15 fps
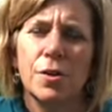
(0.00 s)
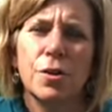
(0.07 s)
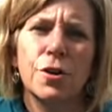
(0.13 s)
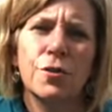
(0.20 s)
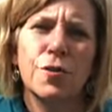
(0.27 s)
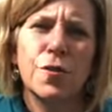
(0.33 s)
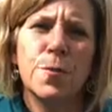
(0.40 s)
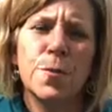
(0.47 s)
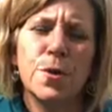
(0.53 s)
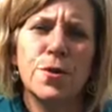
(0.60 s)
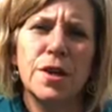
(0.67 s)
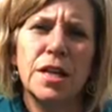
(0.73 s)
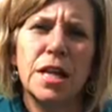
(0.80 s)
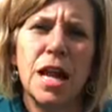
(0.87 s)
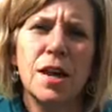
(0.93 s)
Growth from the
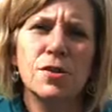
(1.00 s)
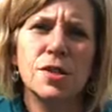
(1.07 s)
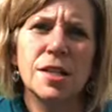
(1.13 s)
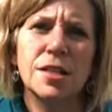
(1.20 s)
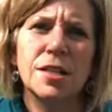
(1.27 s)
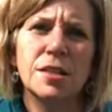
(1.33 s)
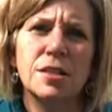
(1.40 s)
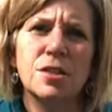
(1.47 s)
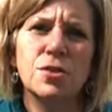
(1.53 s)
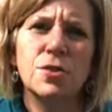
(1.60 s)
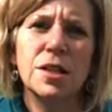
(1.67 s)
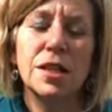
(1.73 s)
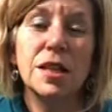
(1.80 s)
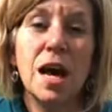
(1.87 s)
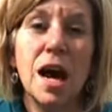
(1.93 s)
Greenhouse. I didn't
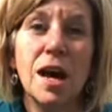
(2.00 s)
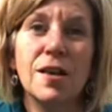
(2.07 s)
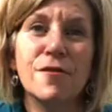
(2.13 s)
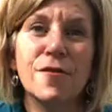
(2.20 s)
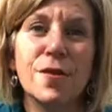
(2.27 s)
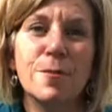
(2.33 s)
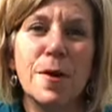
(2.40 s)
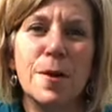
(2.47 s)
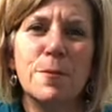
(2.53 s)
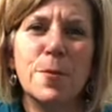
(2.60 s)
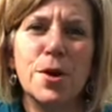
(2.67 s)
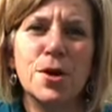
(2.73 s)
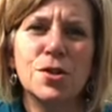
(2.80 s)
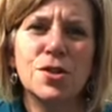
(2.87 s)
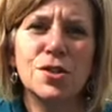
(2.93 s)
do it live from my
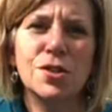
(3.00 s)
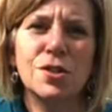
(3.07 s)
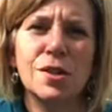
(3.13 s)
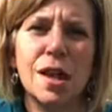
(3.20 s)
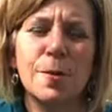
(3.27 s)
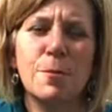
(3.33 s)
personal.